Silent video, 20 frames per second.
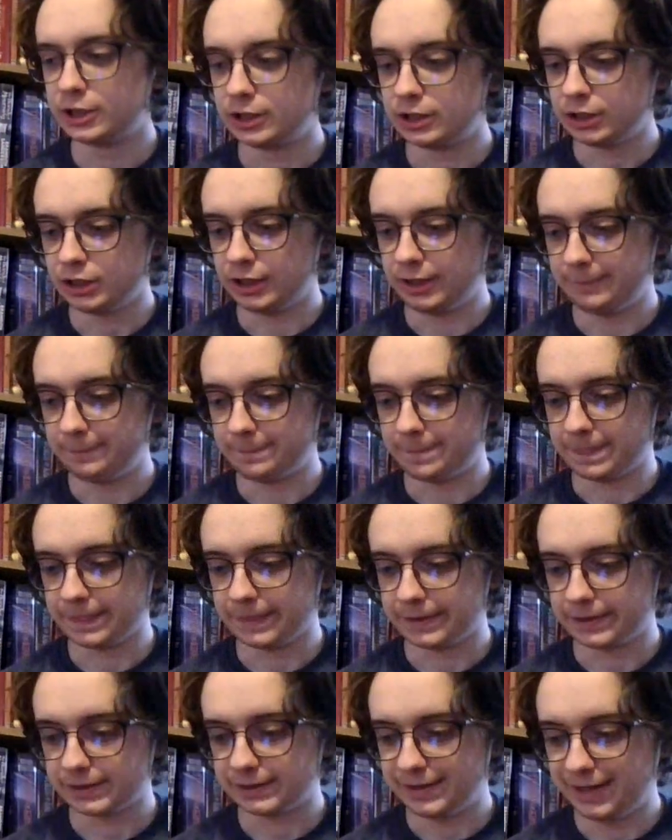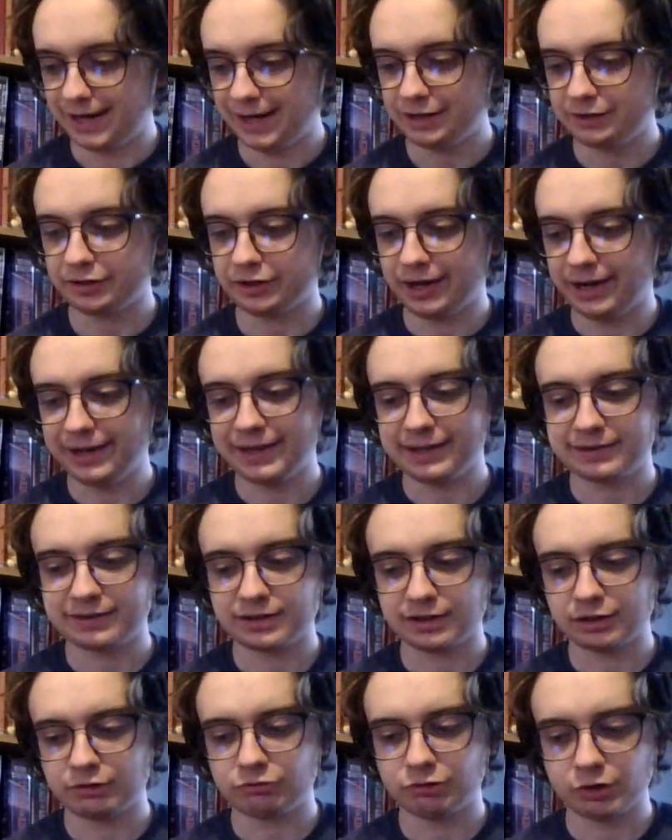Um, I don't know. I like
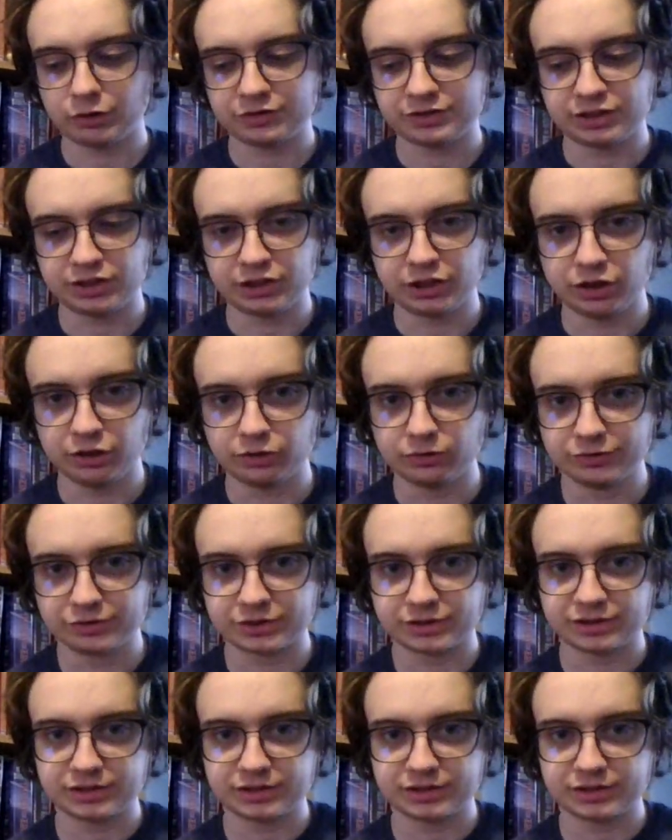the growth she goes.